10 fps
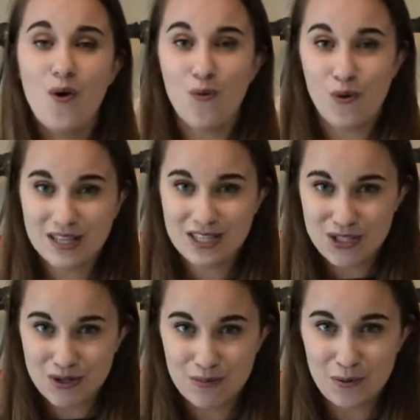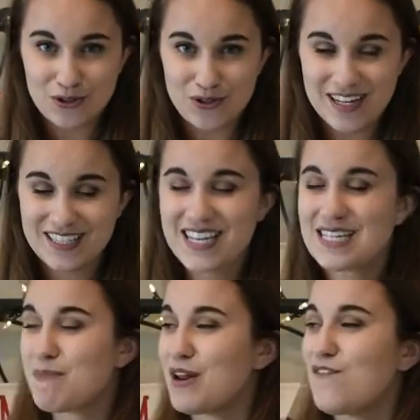one-suitable
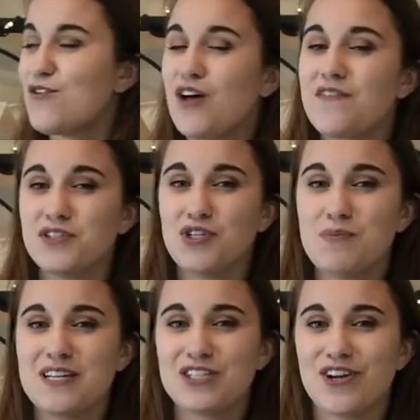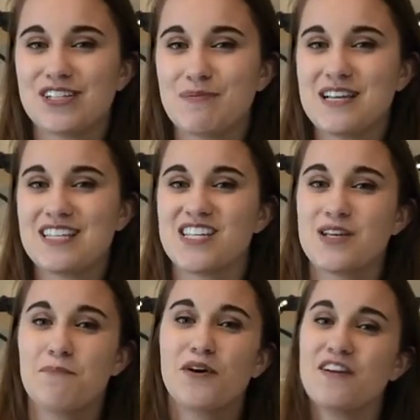dresses. But if you love the 2-piece dress piece, this is
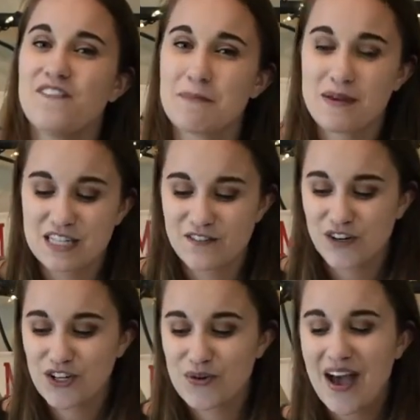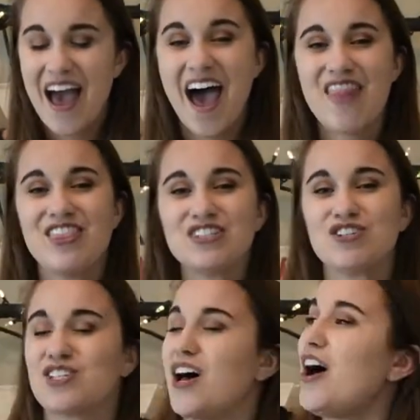a perfect piece for you, and this
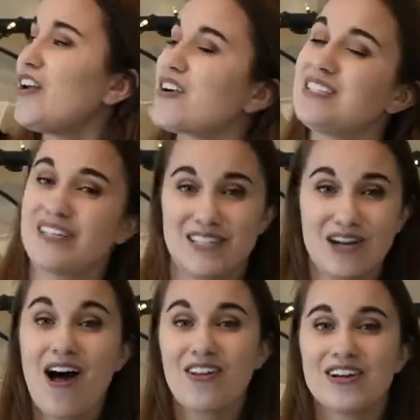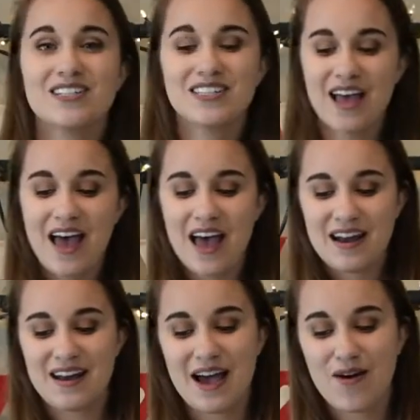dress is $160.
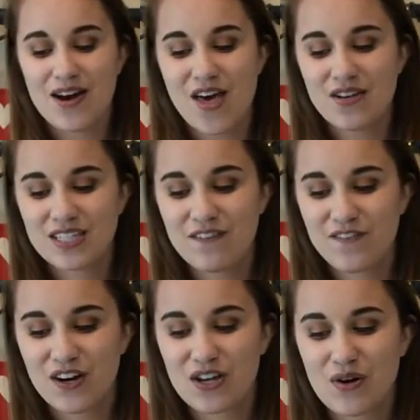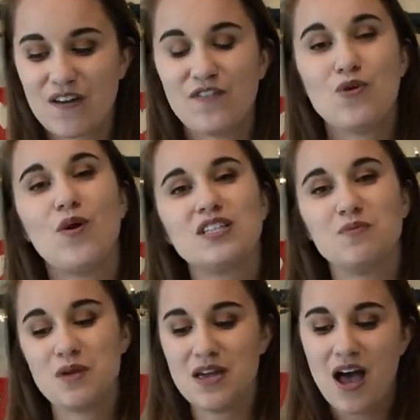Now, another tip for you if you want
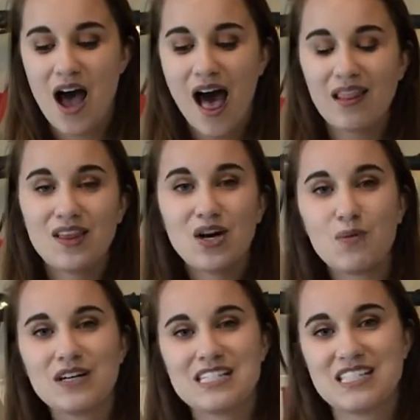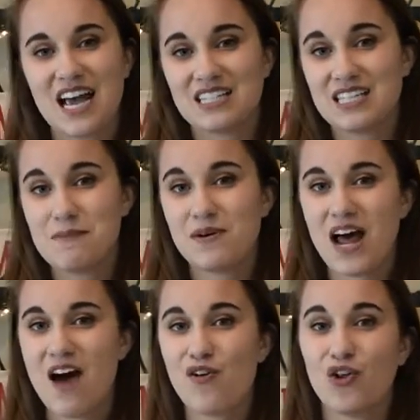to be a little more sexy but
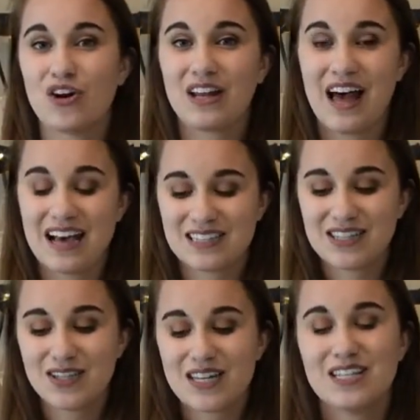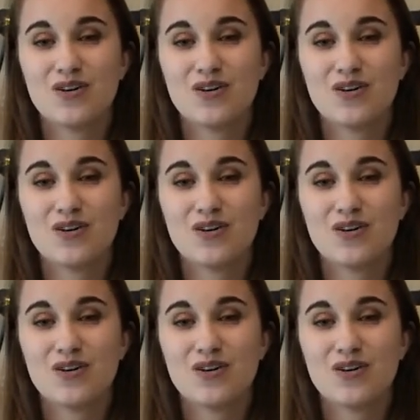have a little classy look is